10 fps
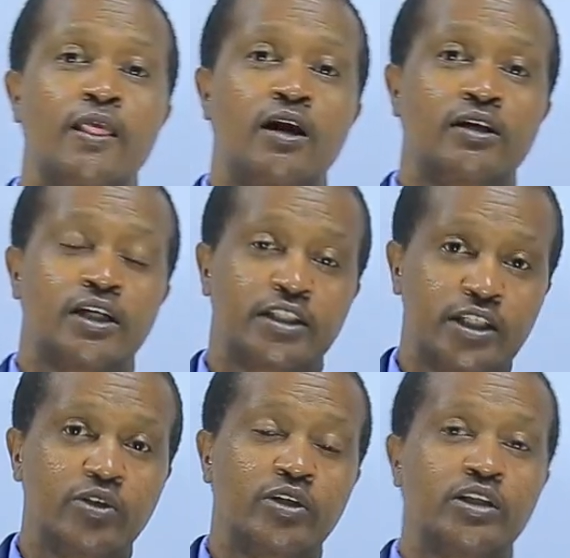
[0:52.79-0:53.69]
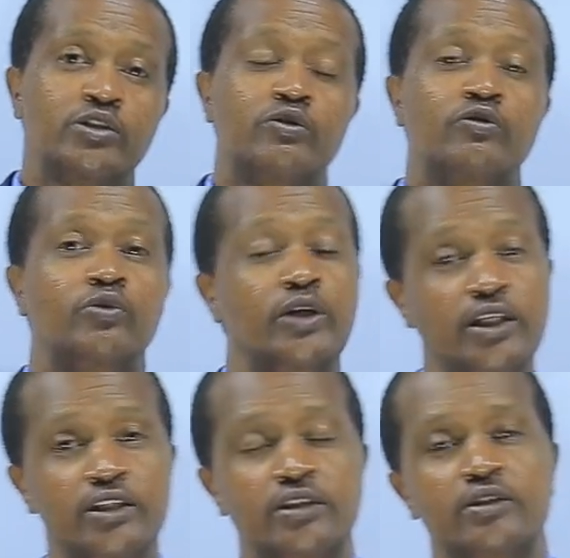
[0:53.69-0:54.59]
categories of
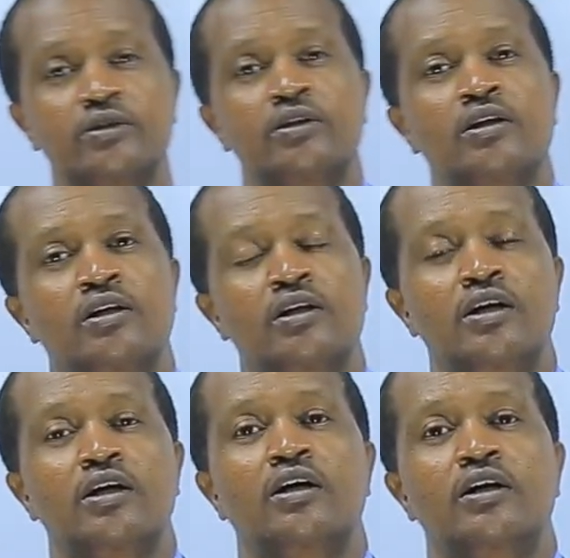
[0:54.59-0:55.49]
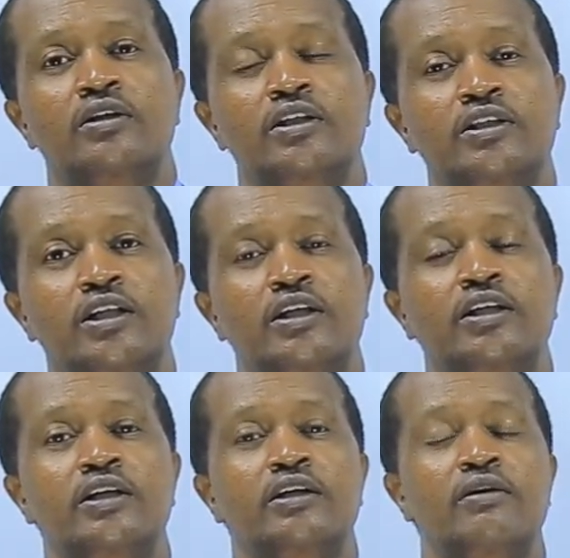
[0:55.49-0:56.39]
ways. These are
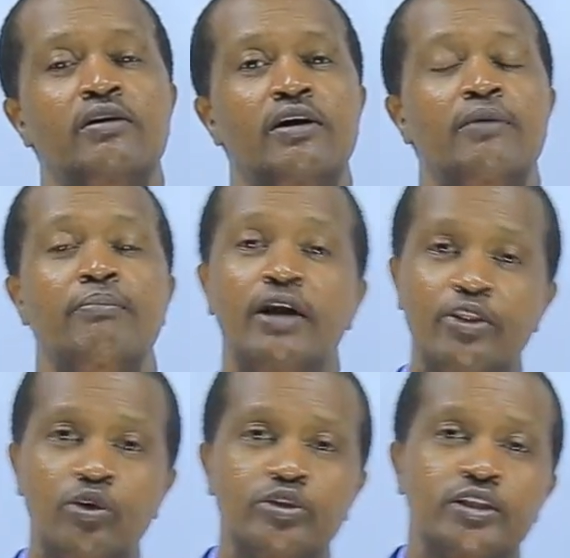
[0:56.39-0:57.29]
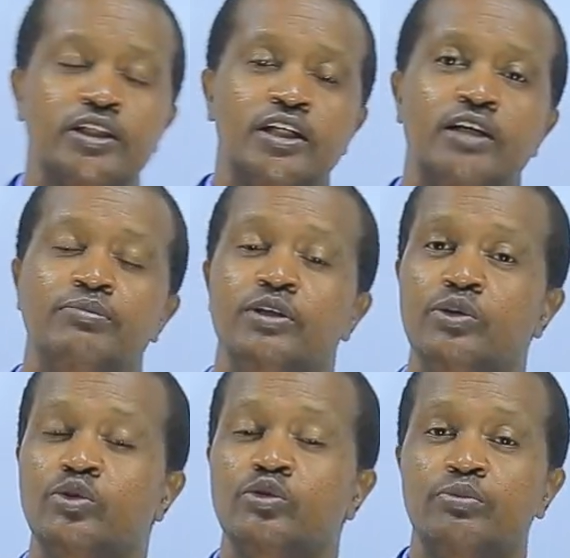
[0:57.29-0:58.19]
the methods that can be
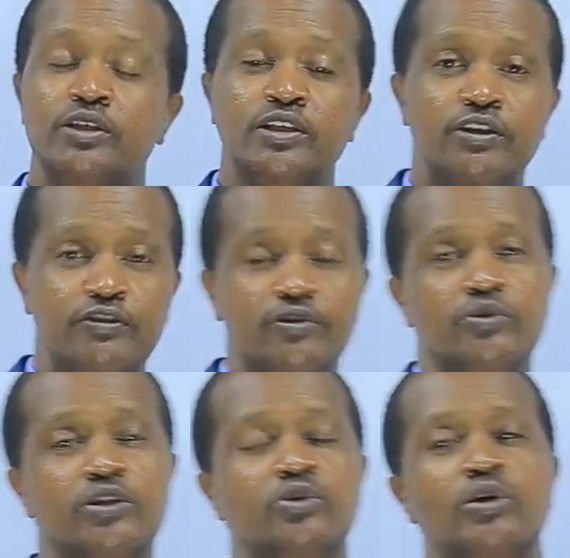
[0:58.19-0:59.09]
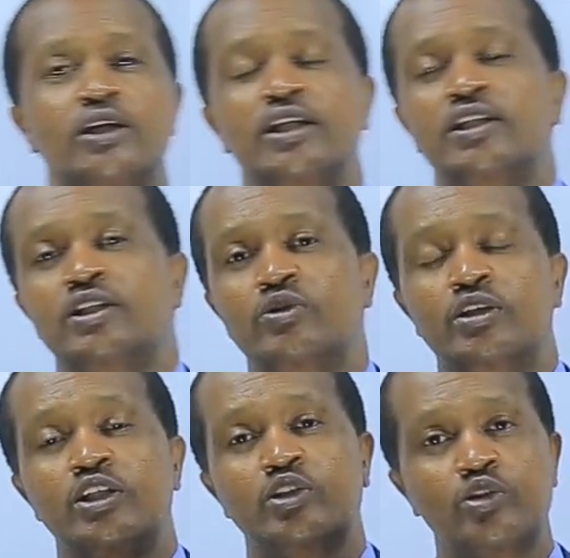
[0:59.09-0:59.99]
used to preserve food. One is the
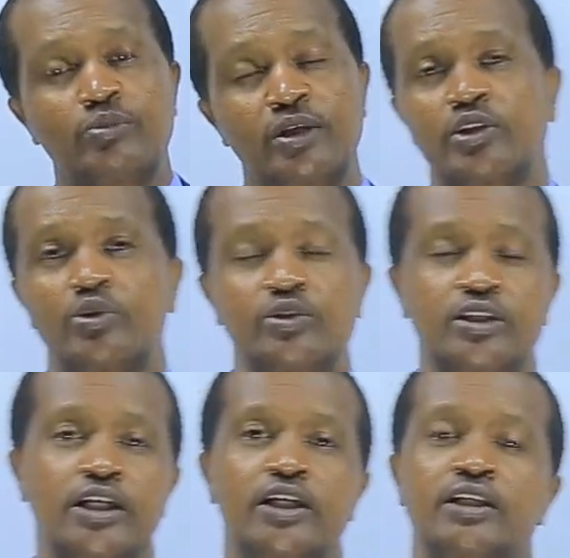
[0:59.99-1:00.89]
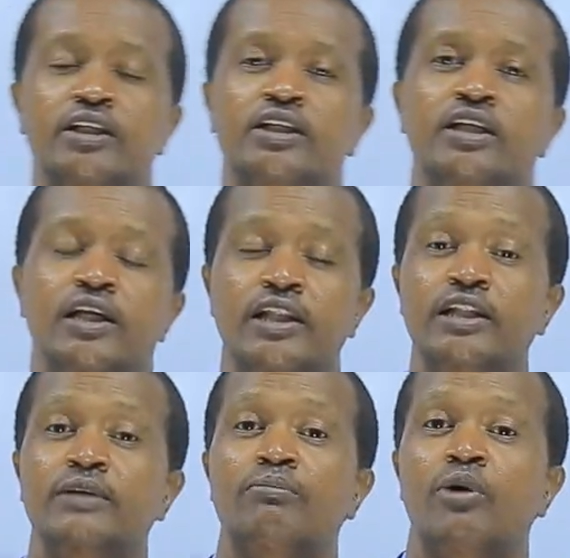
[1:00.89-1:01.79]
traditional methods and
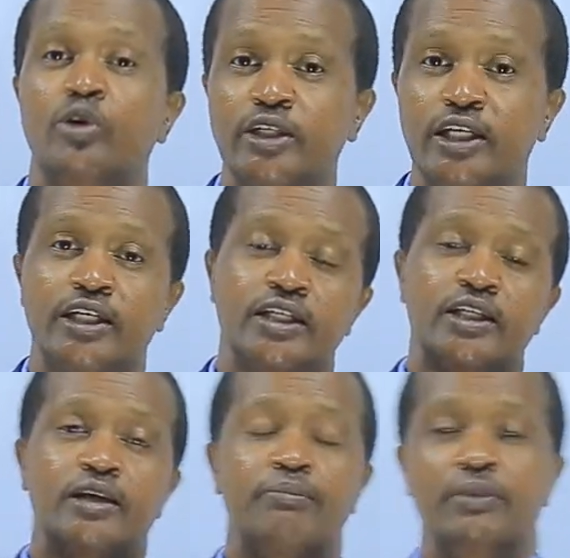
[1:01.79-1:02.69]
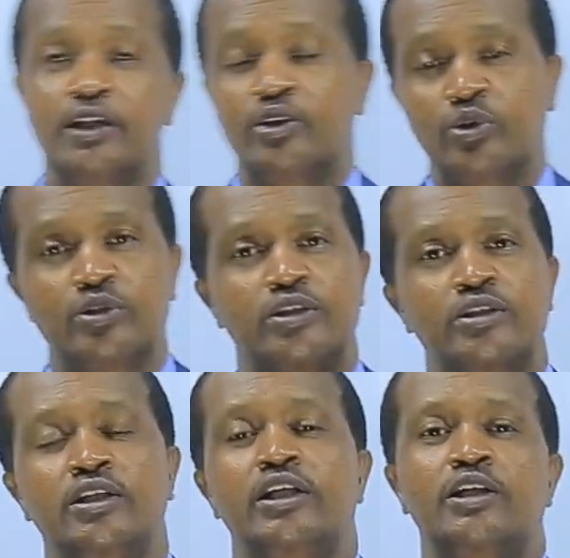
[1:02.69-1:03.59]
the modern
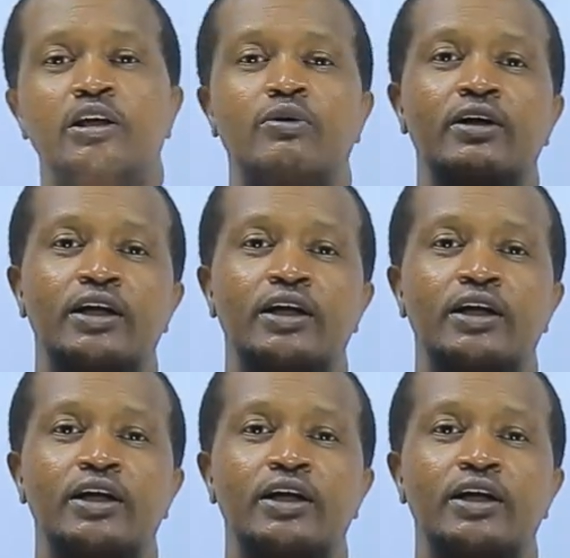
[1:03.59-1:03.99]
methods. In our